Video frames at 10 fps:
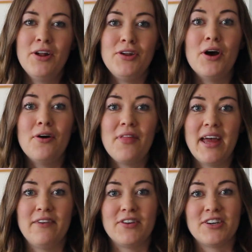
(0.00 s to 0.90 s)
Know
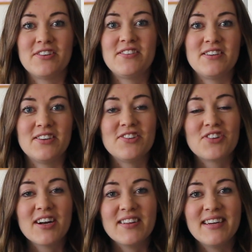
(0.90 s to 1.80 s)
that if you're still
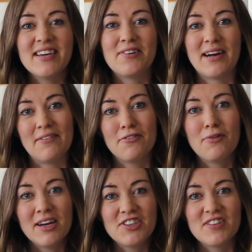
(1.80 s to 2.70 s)
struggling or have
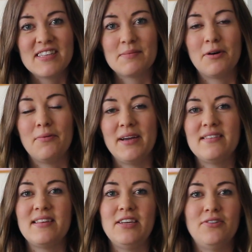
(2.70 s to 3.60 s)
questions about
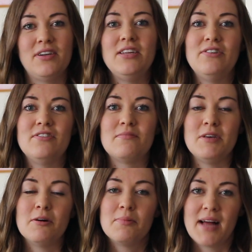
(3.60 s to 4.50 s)
ways that you can use
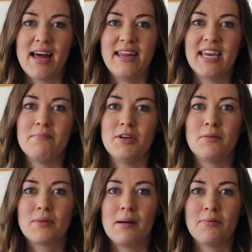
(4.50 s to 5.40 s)
meal planning and
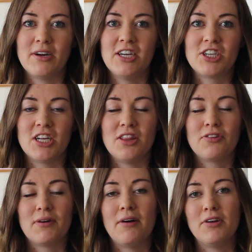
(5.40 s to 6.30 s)
meal preparation
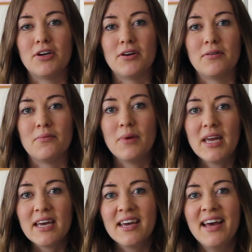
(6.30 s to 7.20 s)
throughout your
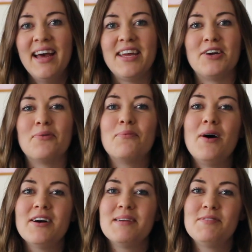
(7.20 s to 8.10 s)
week, you're
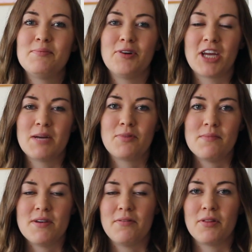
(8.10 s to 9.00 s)
welcome to book an
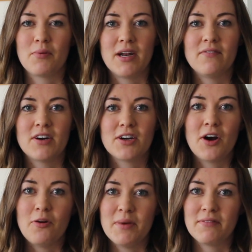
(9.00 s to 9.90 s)
appointment with one of our
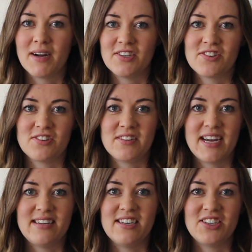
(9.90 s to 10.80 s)
Coatman registered
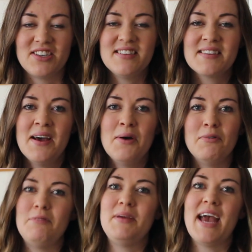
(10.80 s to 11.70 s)
dietitians.
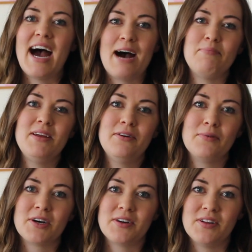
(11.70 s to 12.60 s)
We'd be happy to
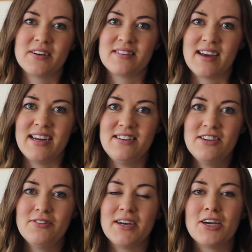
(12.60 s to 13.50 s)
work alongside
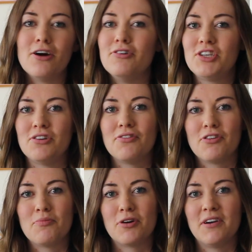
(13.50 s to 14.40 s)
you and coach you
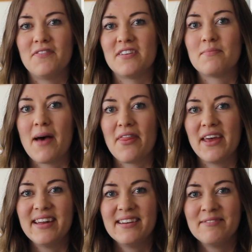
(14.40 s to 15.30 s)
through more of this
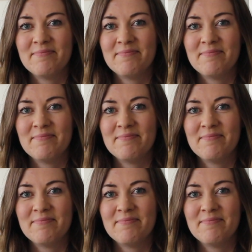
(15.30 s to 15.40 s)
method.